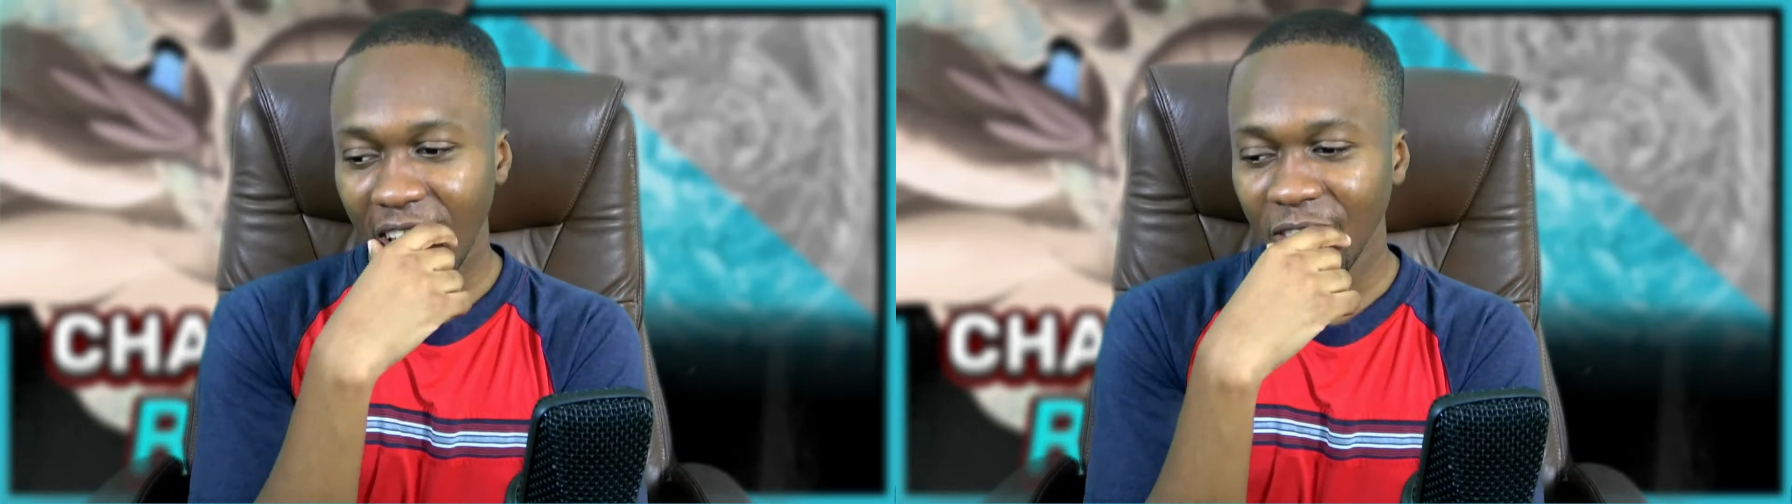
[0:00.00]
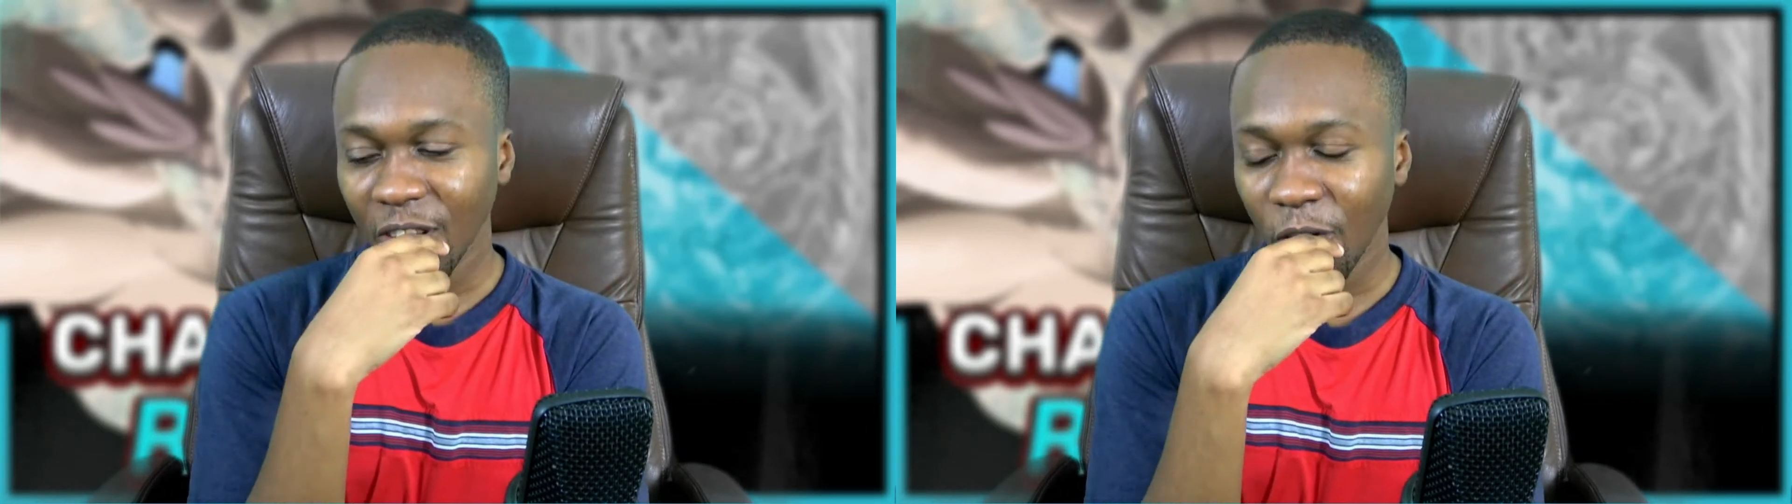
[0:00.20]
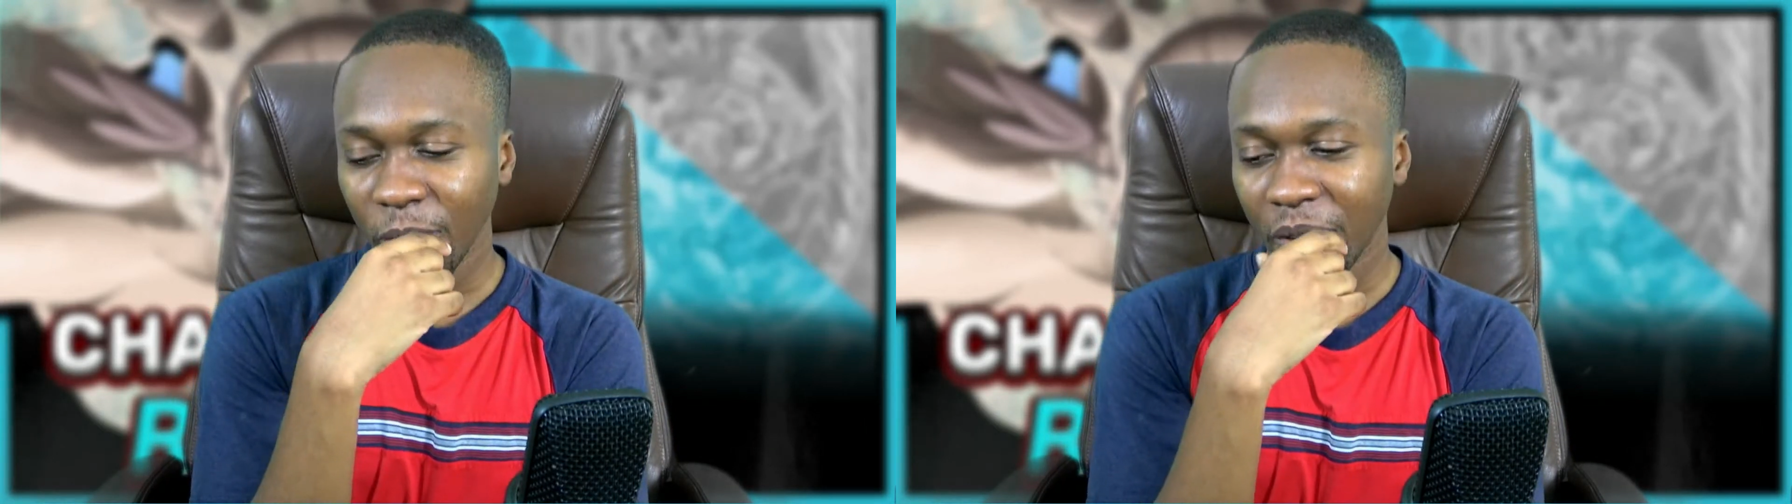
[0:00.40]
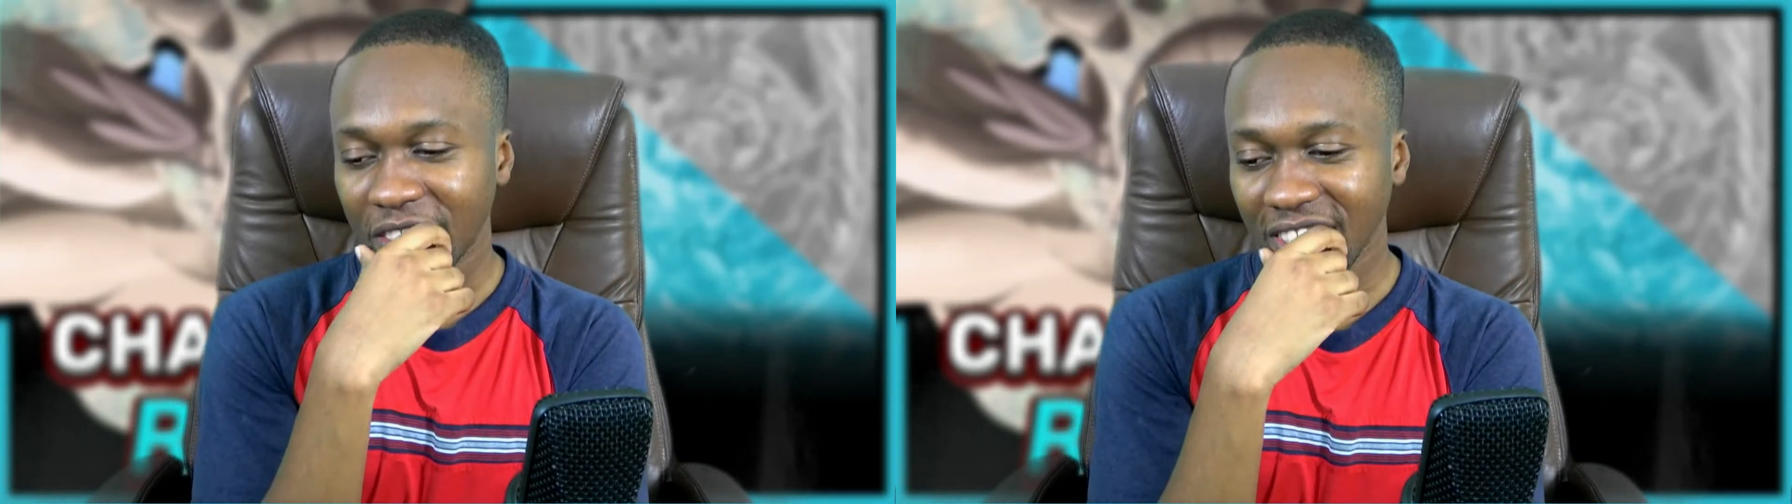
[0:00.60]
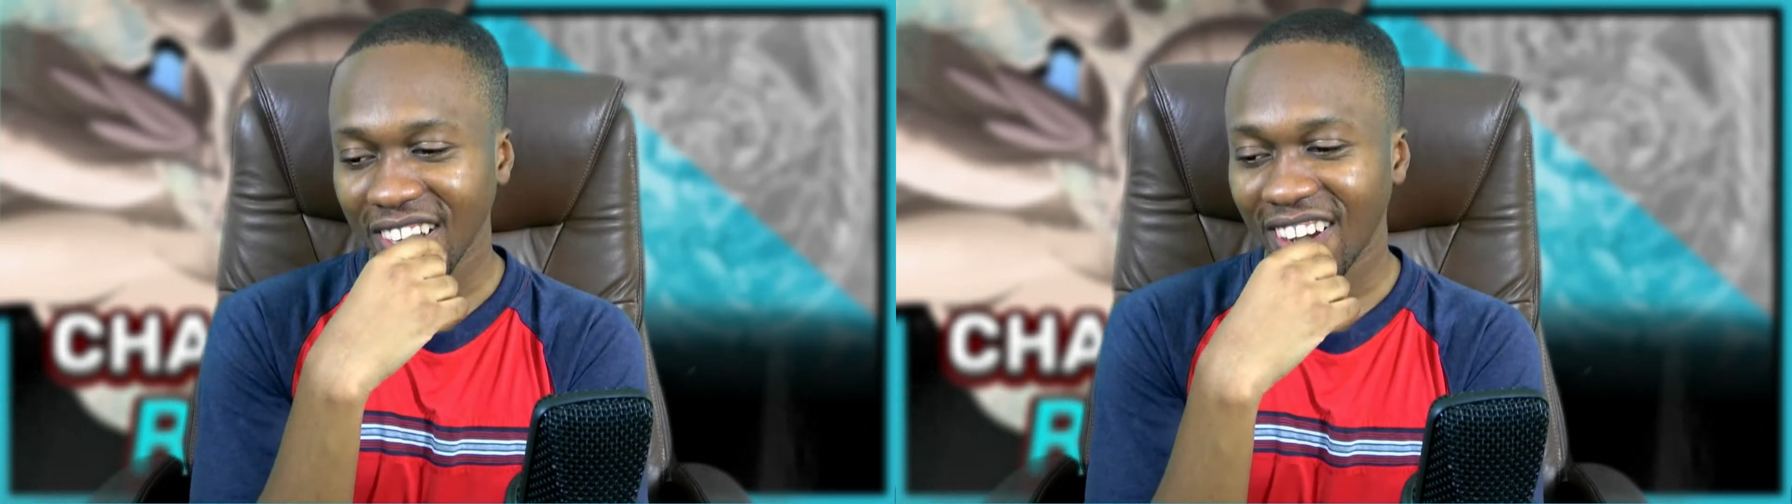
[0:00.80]

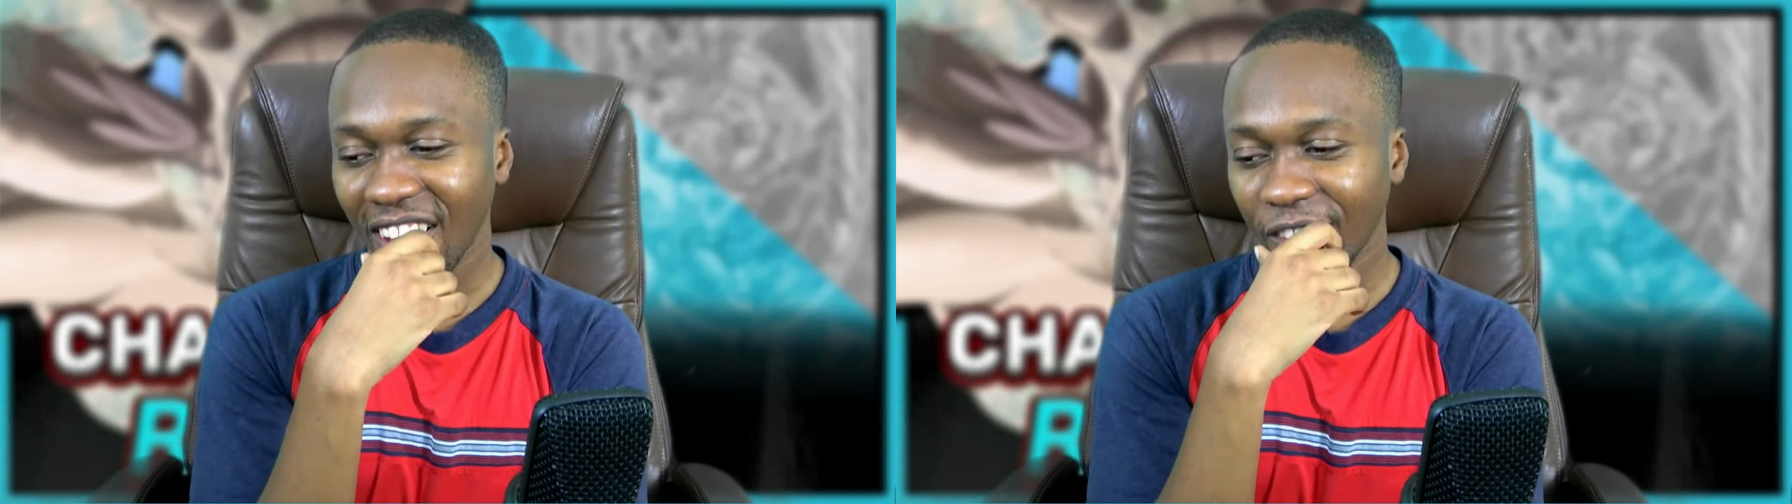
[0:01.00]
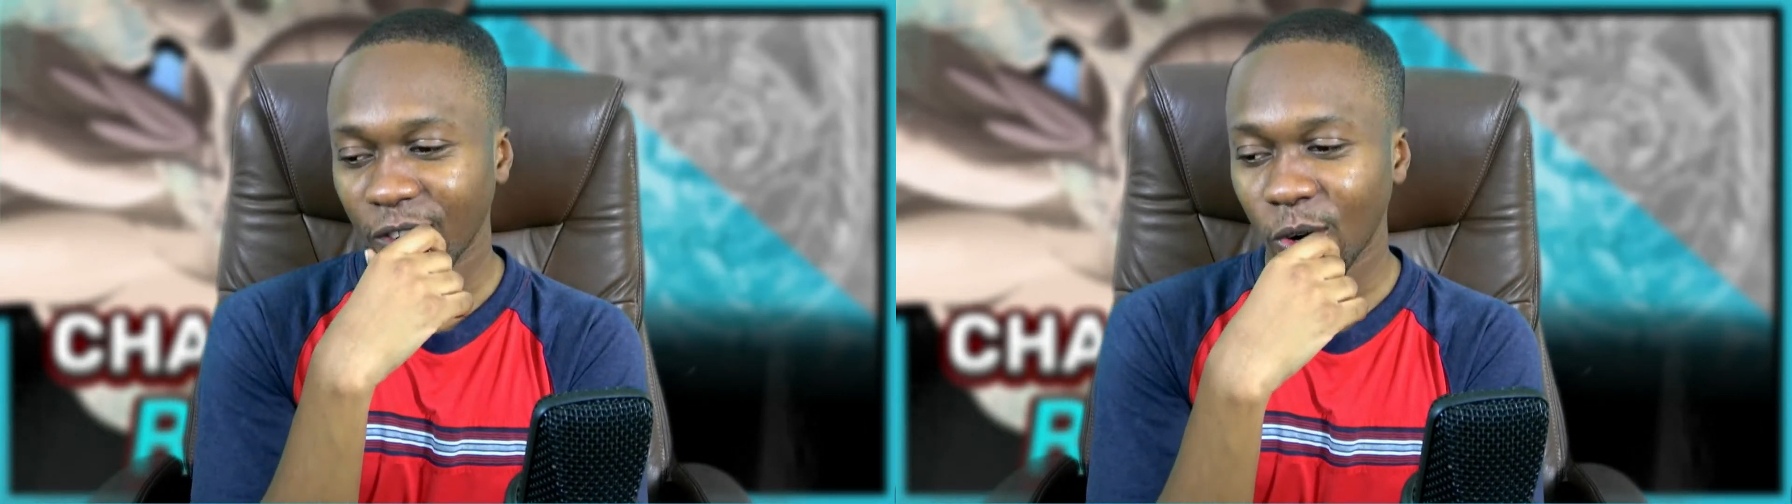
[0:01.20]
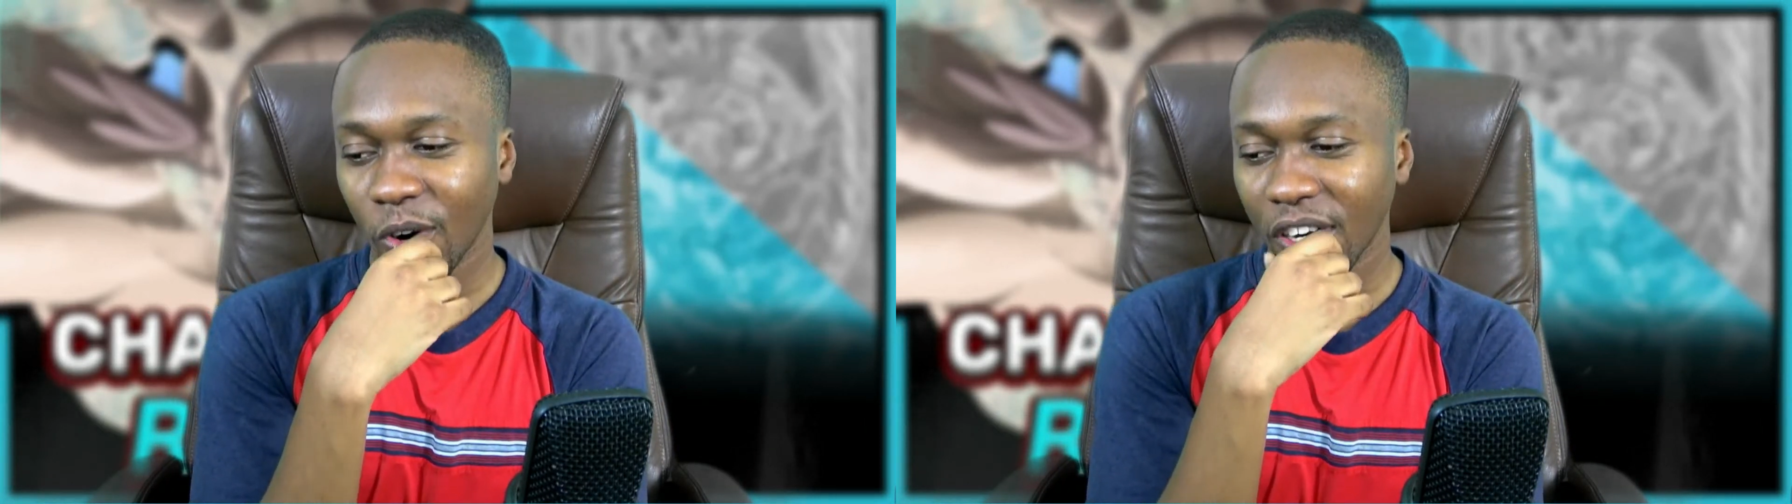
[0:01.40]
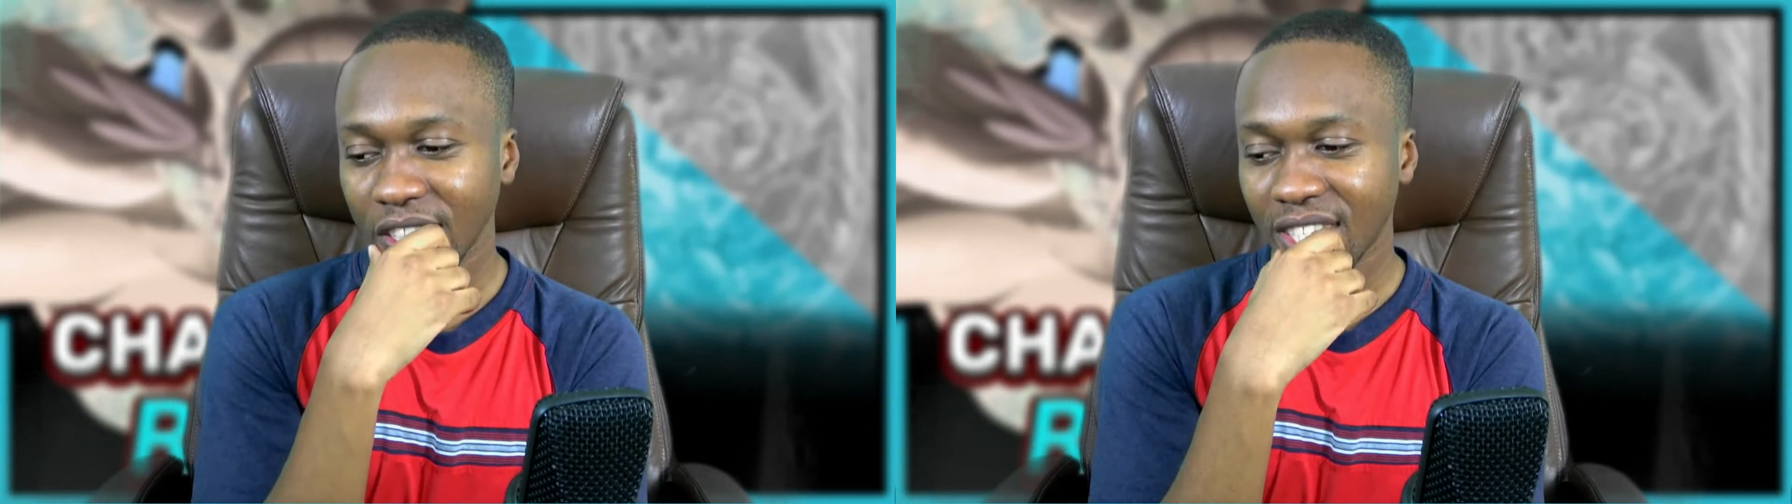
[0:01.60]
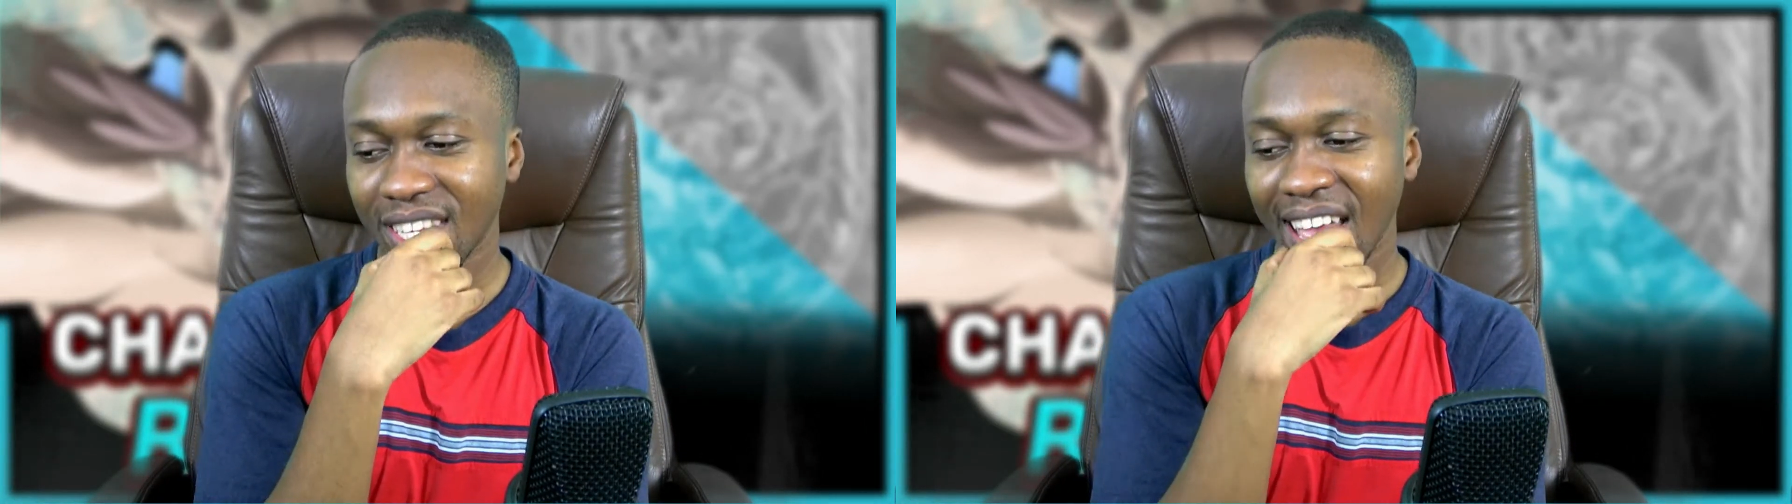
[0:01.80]
Loropechika, of
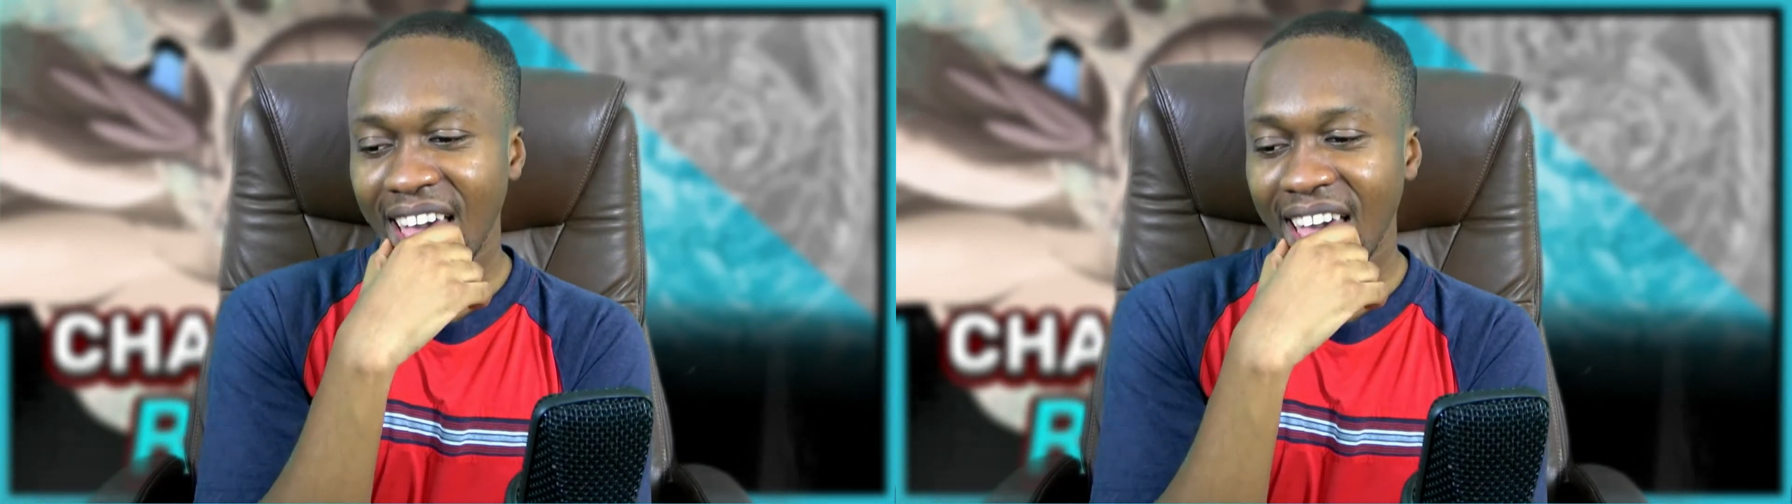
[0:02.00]
course,